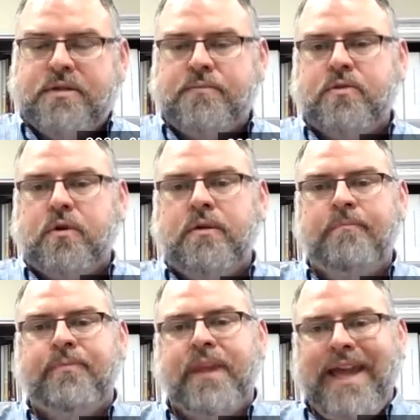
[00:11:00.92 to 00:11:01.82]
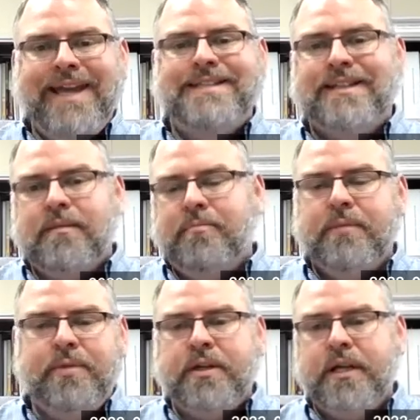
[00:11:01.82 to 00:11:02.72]
of some sort, aids in the
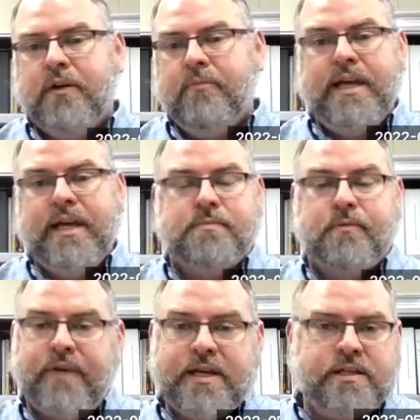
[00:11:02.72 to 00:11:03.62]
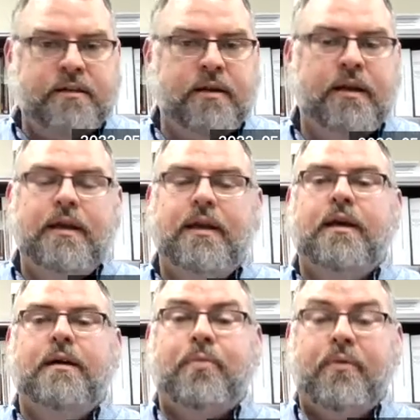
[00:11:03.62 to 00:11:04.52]
building of me as a
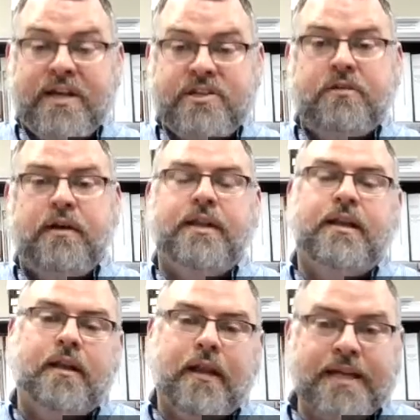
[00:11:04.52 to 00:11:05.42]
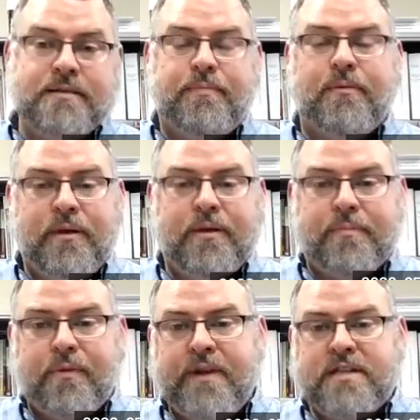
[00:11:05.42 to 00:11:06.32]
professional, and then as
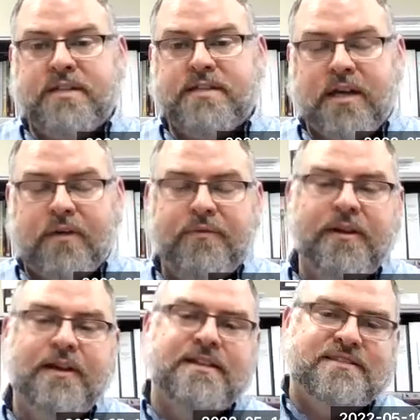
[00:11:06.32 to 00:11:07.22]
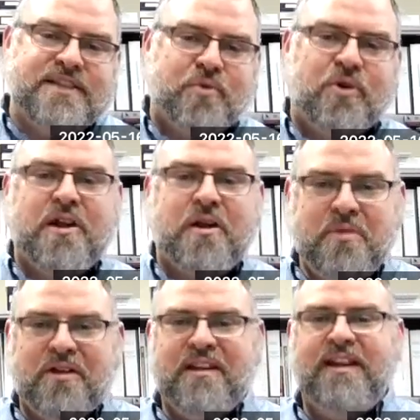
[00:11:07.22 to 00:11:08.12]
the profession itself sees more
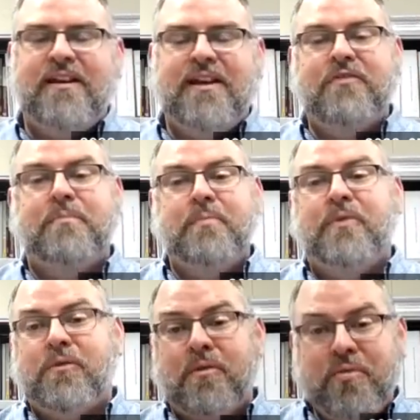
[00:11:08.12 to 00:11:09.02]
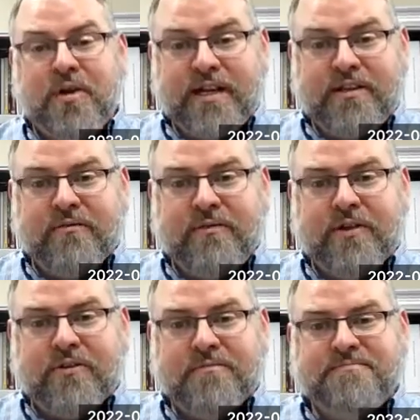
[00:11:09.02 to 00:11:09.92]
credibility of the people that we're putting into the
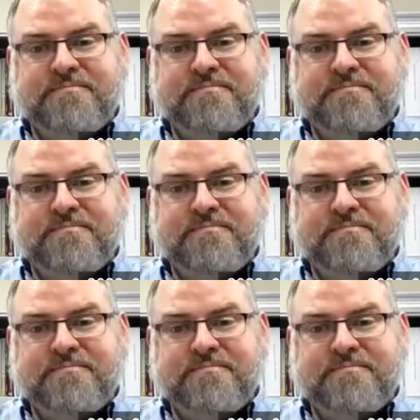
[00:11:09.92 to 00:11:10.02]
field.